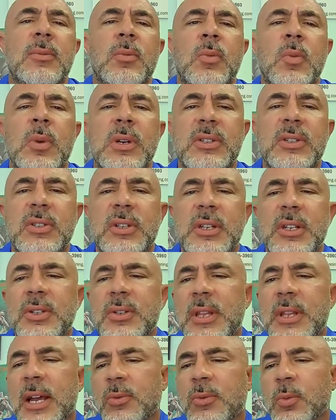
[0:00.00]
Once they
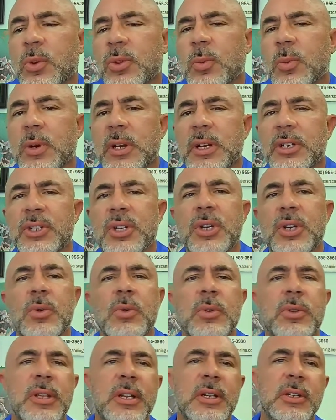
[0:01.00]
do that with 1 and
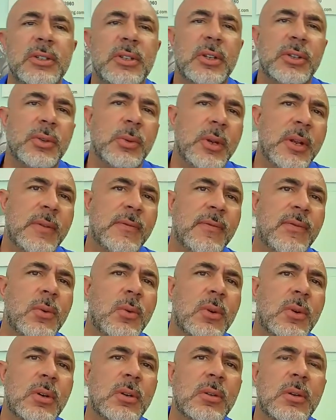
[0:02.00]
2, then to 3 and
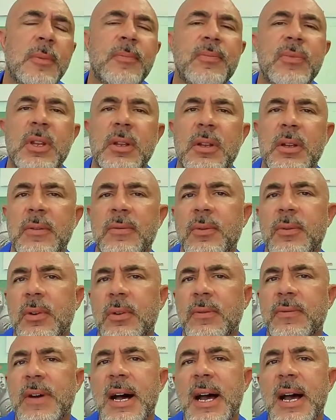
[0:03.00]
4, and 4
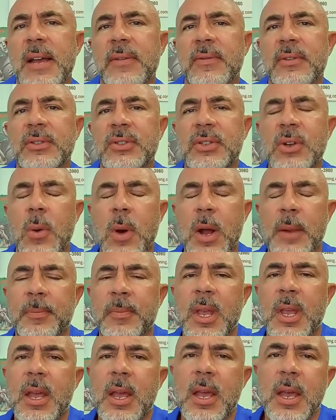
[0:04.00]
and 5, and so on.
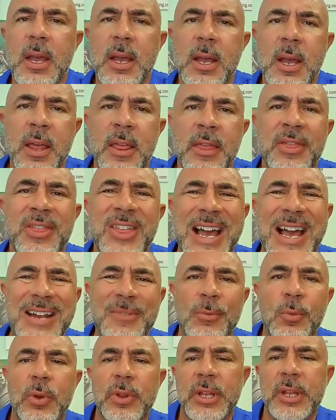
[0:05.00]

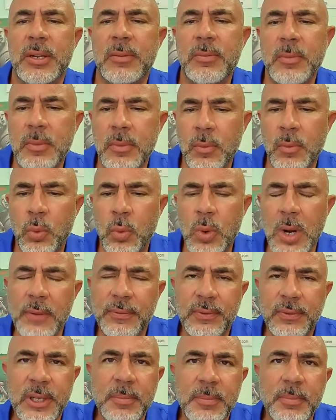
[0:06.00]
That will then
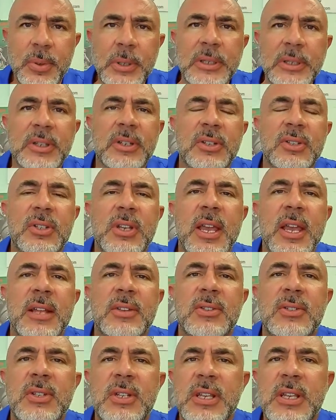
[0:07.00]
roughly put the
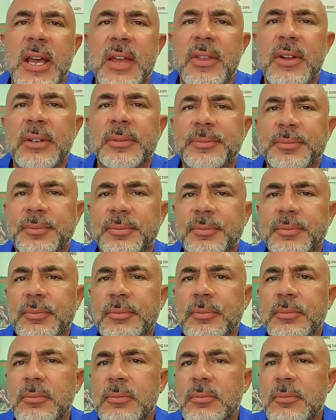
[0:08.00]
scans together.
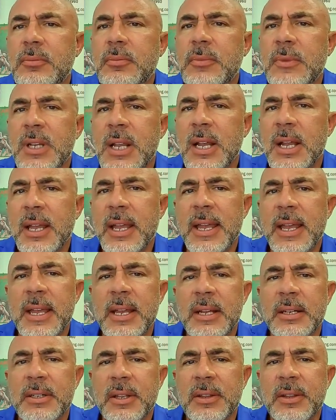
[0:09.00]

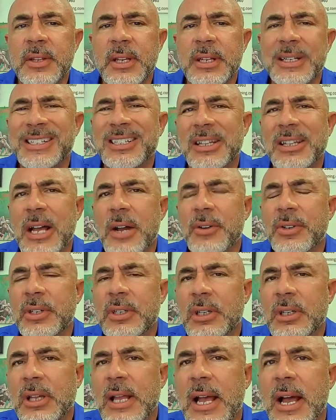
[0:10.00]
And then cloud to
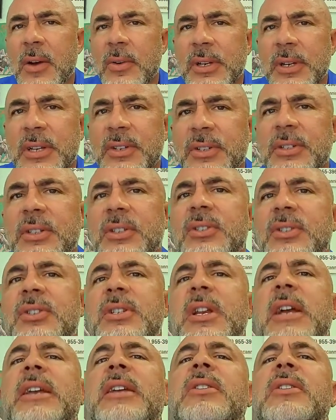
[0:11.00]
cloud is the
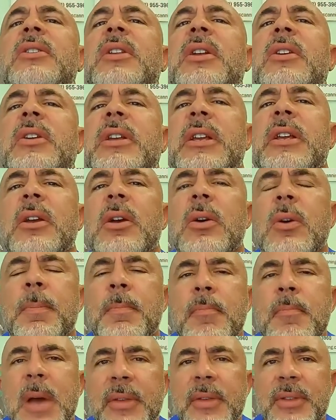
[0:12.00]
secondary
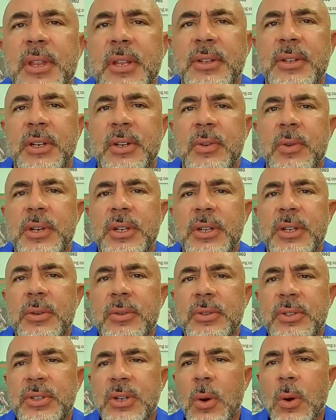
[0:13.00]
method they're going to
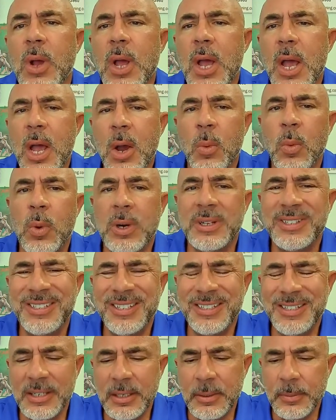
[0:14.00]
use. So once
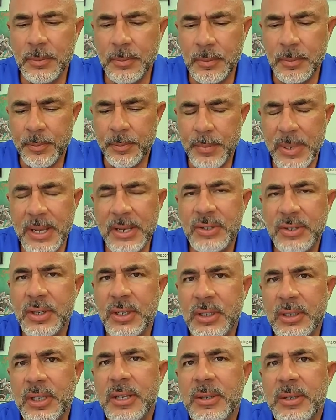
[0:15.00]
it's
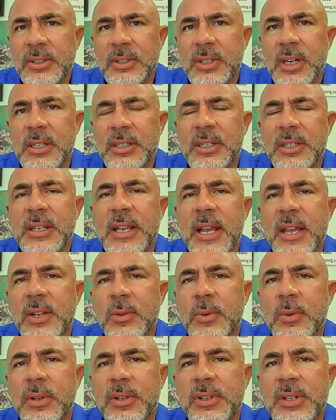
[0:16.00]
basically stuck together
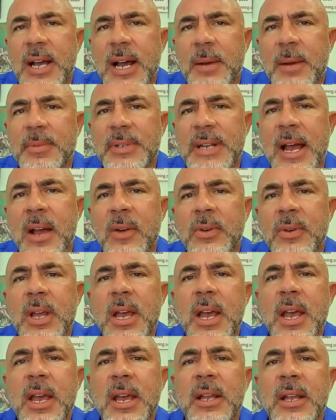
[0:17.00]
with top down,
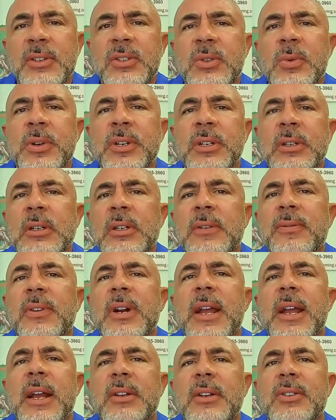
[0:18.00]
it's going to look
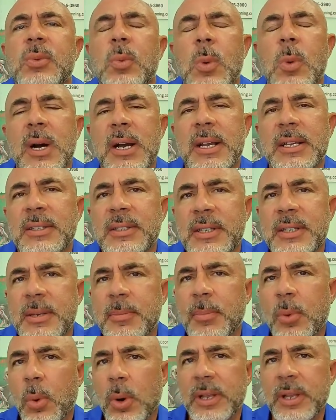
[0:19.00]
for X, Y, Z
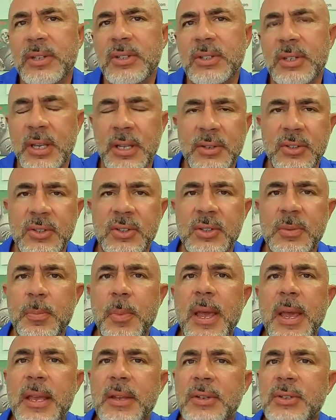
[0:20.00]
points in
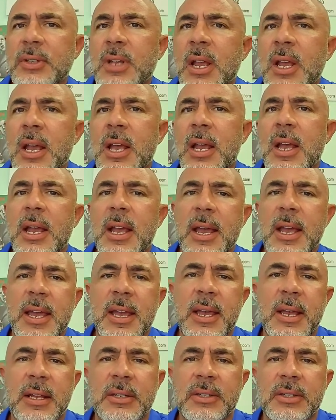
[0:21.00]
space.
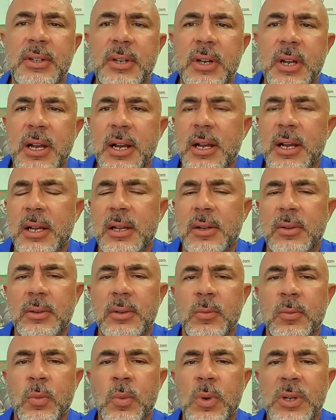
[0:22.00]
And
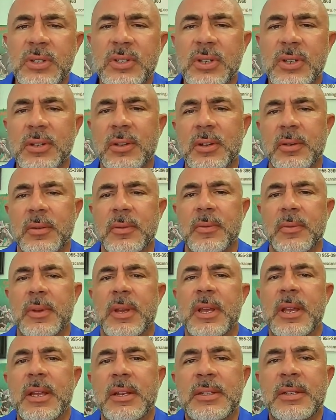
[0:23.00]
once
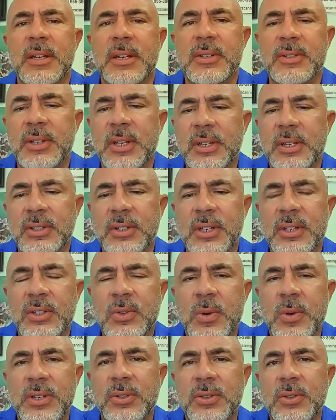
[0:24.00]
it does this, it's
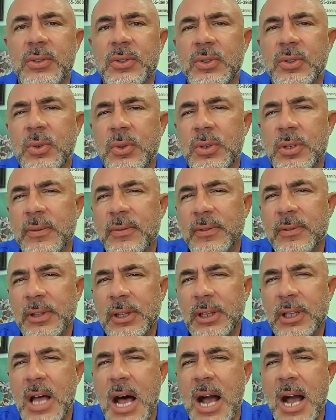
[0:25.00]
going to sort of
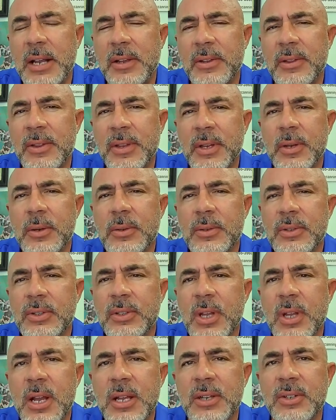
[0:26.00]
lock
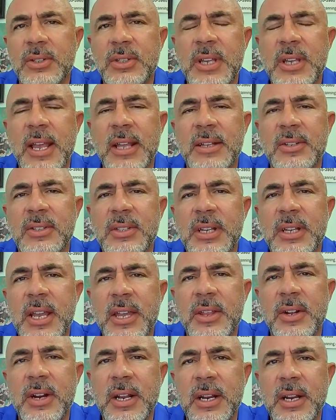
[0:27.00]
those scans
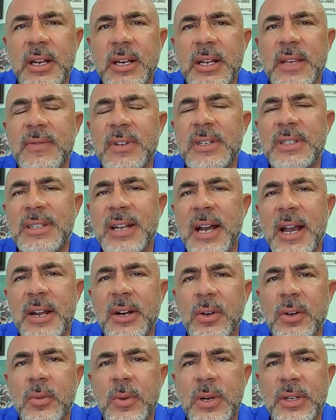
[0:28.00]
together in an even
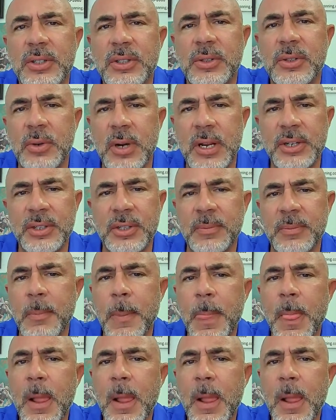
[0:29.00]
tighter registration.